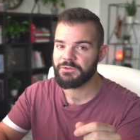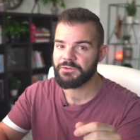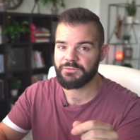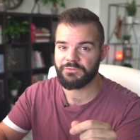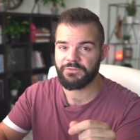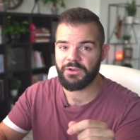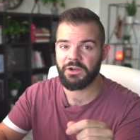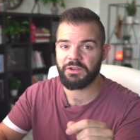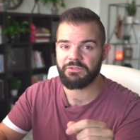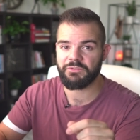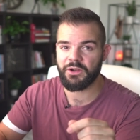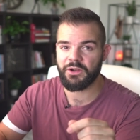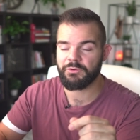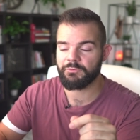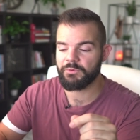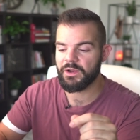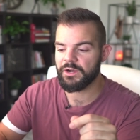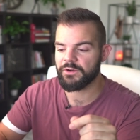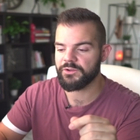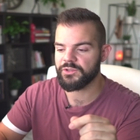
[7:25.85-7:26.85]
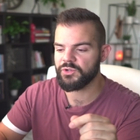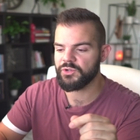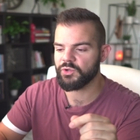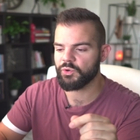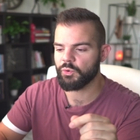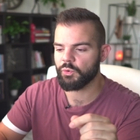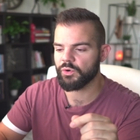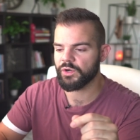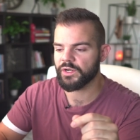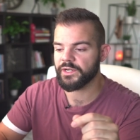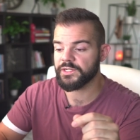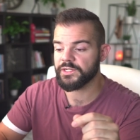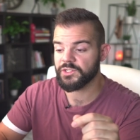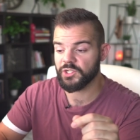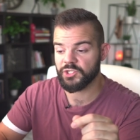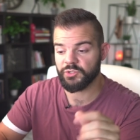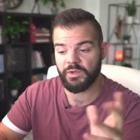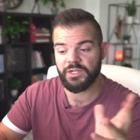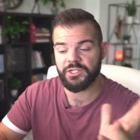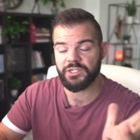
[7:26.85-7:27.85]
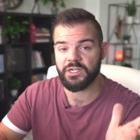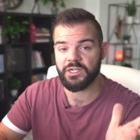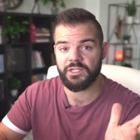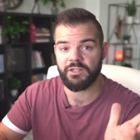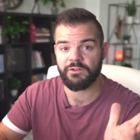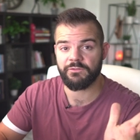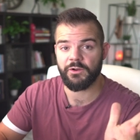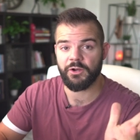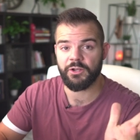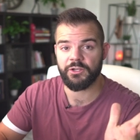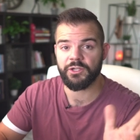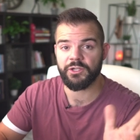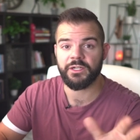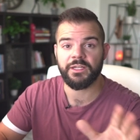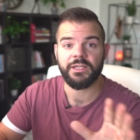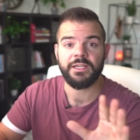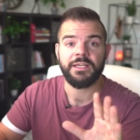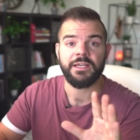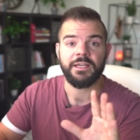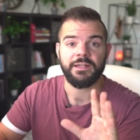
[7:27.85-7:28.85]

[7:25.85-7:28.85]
very, very rare unicorn situation. He did very good.